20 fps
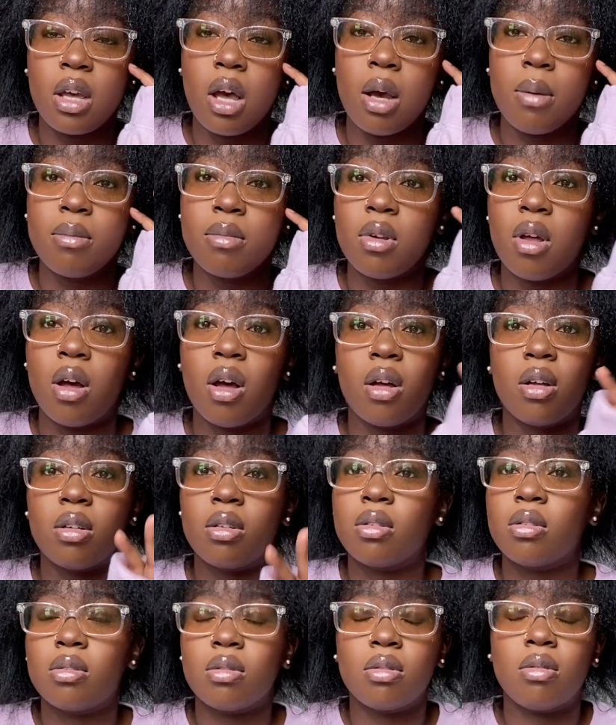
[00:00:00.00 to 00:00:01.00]
I'm not
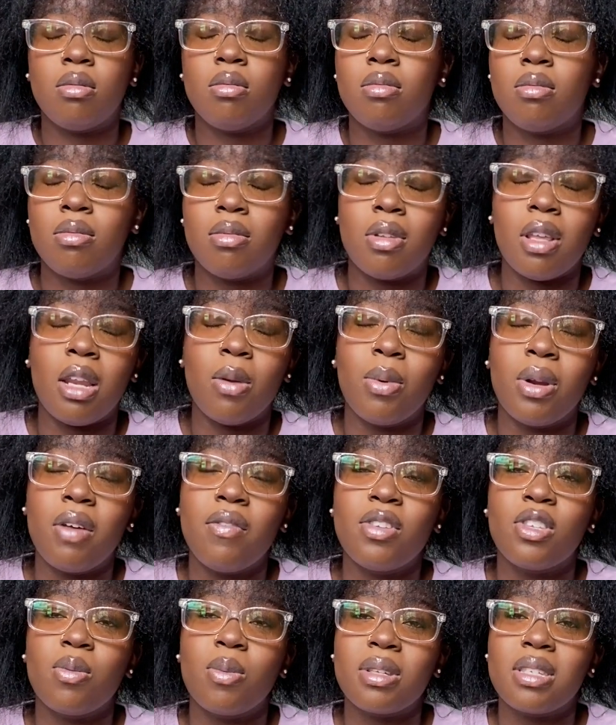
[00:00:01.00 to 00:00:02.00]
And
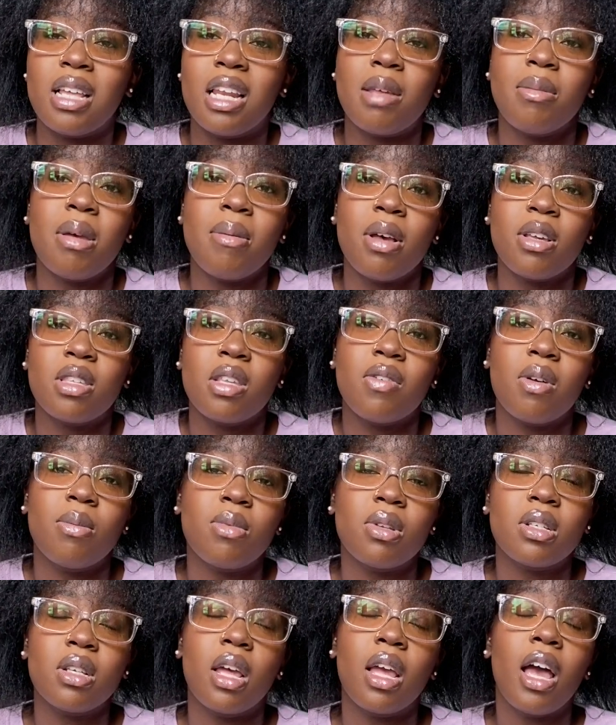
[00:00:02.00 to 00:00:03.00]
whenever someone's telling me about stuff, I'm
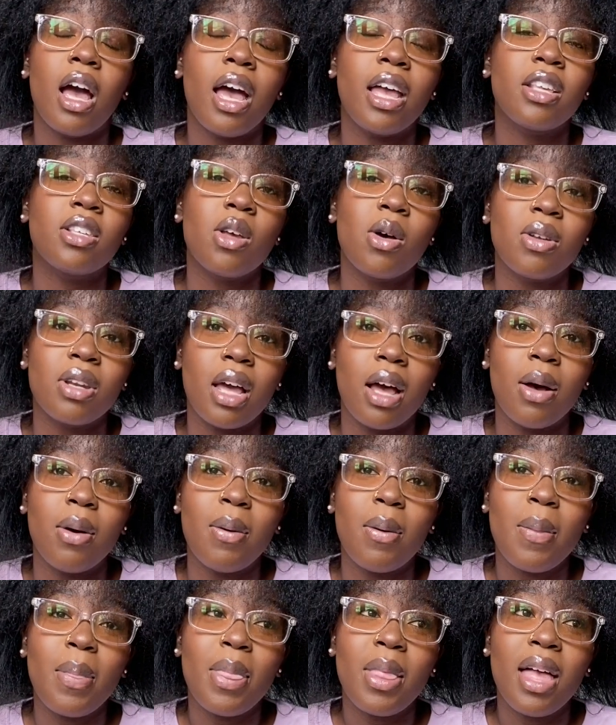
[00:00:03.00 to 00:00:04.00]
just like, I zone
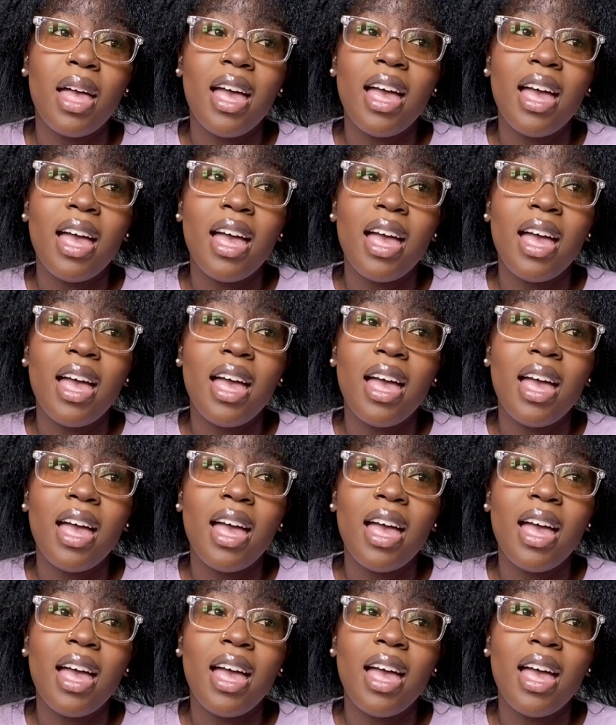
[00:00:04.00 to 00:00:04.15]
out.